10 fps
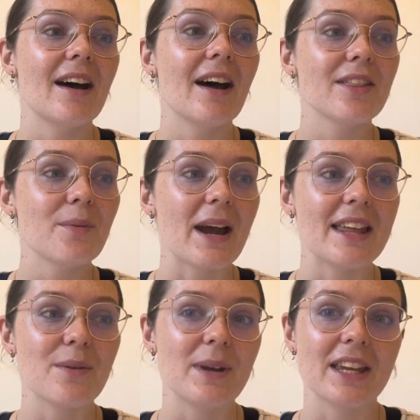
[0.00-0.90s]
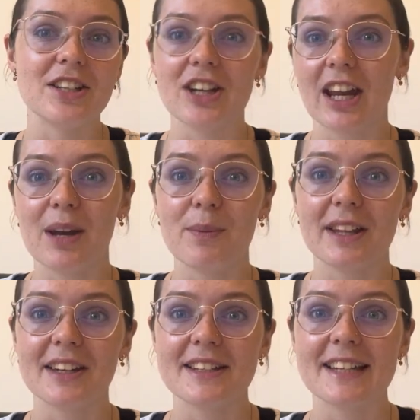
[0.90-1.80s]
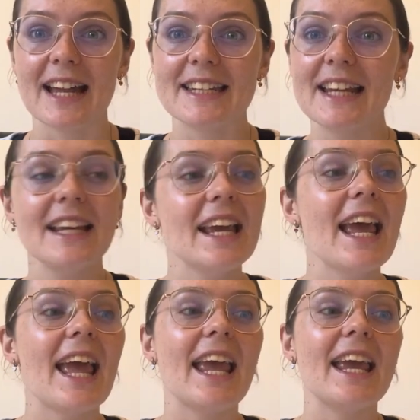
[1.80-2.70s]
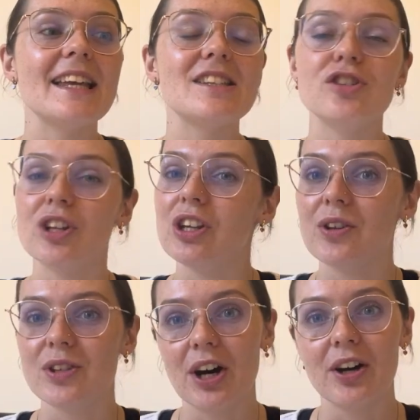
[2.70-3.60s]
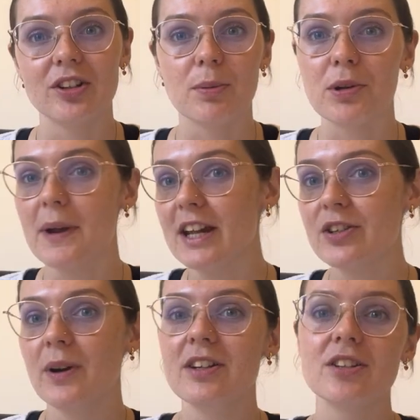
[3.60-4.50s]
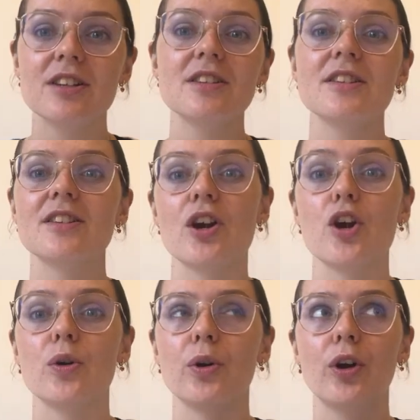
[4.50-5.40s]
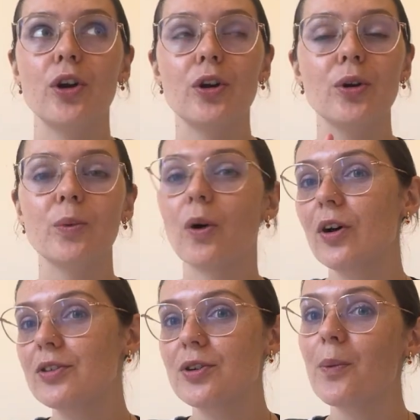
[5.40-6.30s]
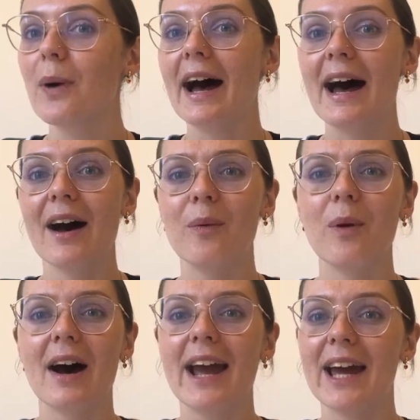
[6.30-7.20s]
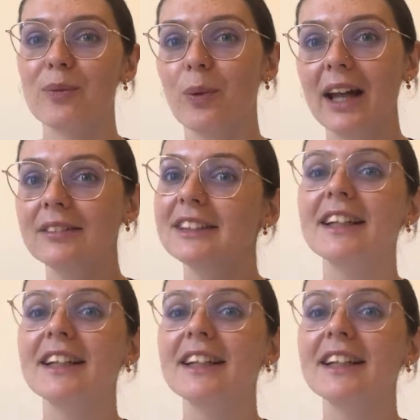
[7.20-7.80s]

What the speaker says: other way that we can check in with understanding is to use our WH questions, so who, what, where, why and when.